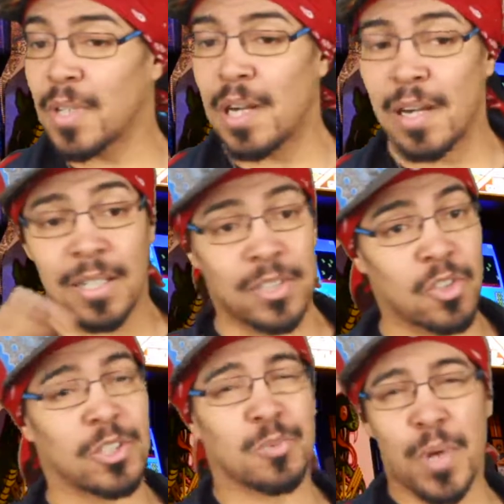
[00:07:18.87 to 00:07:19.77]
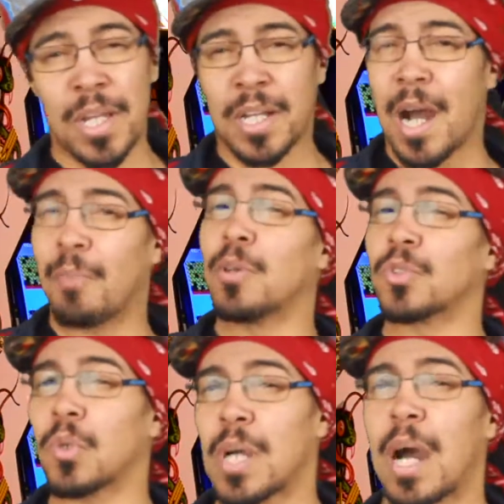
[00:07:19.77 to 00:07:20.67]
Saw some great
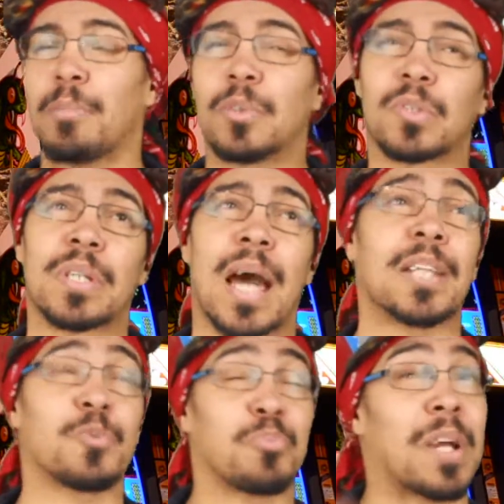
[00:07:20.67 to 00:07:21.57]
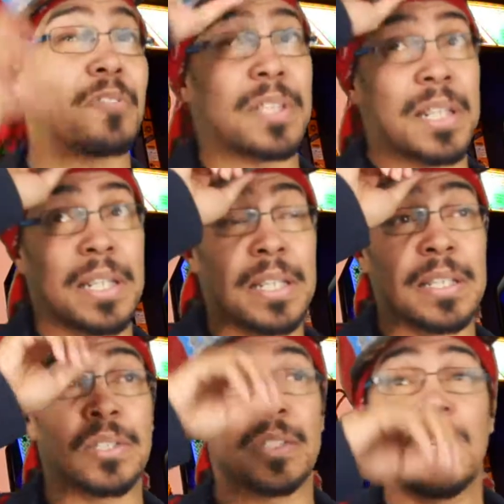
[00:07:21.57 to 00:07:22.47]
combos, though combos are not as prevalent in
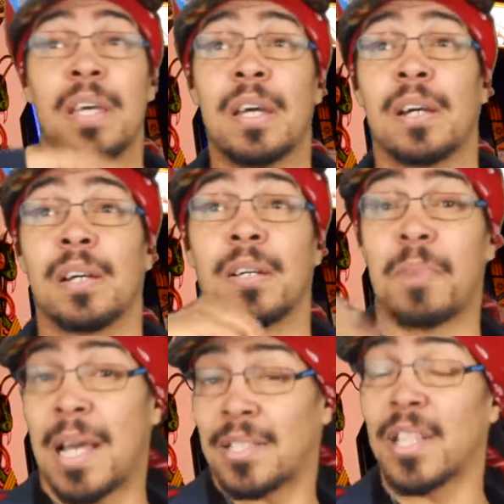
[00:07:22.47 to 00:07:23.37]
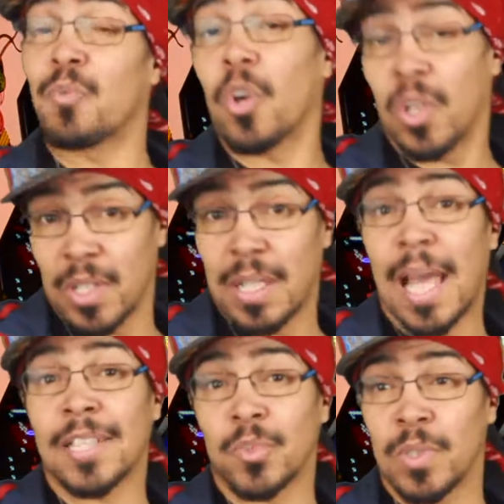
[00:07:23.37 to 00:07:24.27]
this as they were in the
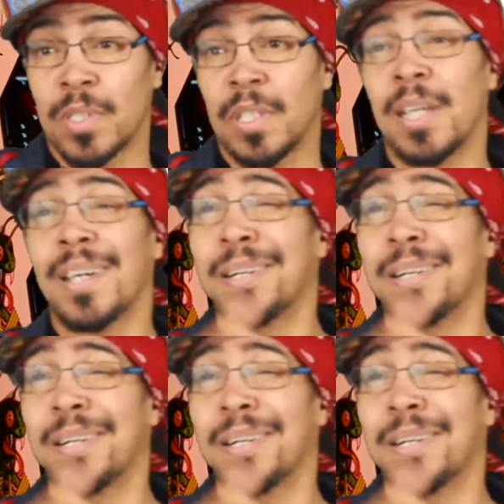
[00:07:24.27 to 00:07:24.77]
last one.